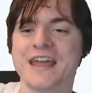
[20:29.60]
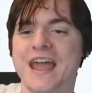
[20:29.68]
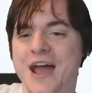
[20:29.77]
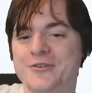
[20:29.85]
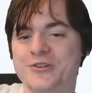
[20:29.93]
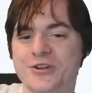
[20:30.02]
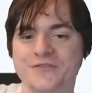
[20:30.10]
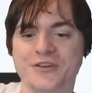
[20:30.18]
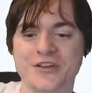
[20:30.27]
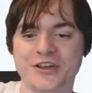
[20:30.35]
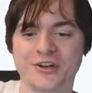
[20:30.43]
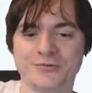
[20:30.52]
How do you know if you
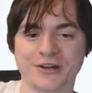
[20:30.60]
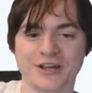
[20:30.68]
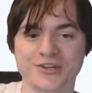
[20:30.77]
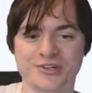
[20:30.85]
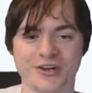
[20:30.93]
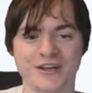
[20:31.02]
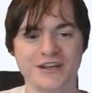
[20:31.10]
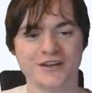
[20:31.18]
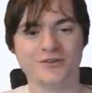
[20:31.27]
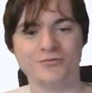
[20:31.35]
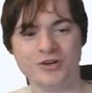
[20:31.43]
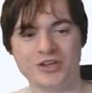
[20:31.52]
can go to a country?
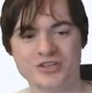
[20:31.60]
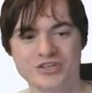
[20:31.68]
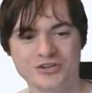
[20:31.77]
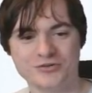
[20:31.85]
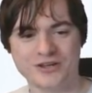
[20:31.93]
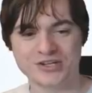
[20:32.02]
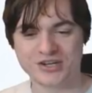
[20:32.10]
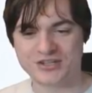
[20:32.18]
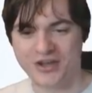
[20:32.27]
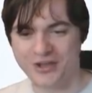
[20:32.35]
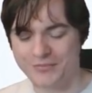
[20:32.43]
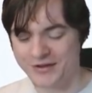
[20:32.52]
What you do is you
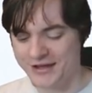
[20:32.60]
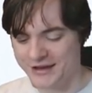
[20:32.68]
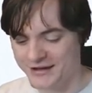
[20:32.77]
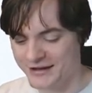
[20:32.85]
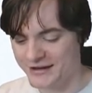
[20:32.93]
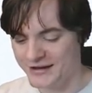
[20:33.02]
type in...